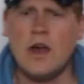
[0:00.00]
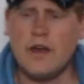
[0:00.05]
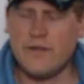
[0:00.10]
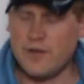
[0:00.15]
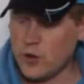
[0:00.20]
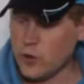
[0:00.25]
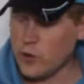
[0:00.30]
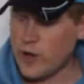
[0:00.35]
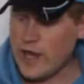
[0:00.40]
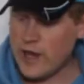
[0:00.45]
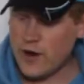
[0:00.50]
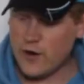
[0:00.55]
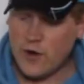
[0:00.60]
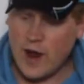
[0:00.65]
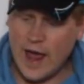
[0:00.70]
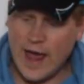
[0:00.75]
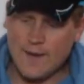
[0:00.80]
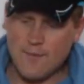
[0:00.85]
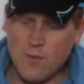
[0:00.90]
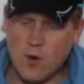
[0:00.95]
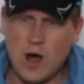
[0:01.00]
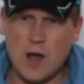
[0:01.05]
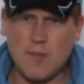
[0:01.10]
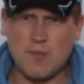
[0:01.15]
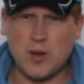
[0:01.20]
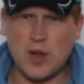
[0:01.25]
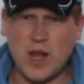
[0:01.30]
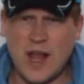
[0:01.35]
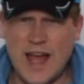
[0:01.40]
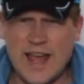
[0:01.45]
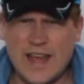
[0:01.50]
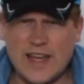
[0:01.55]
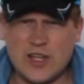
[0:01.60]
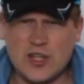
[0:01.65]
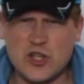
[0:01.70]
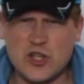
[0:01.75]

If you look here at my playing